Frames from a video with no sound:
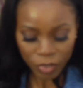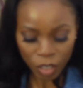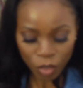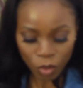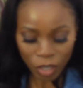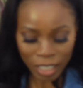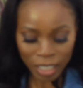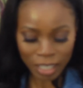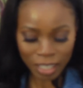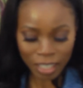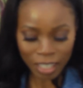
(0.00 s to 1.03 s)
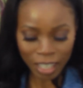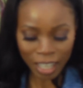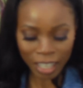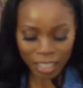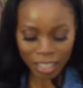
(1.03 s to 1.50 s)
So let's
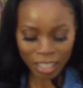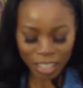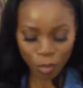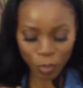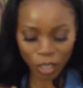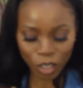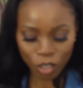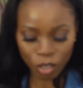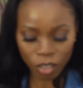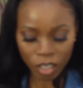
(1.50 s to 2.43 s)
select this picture.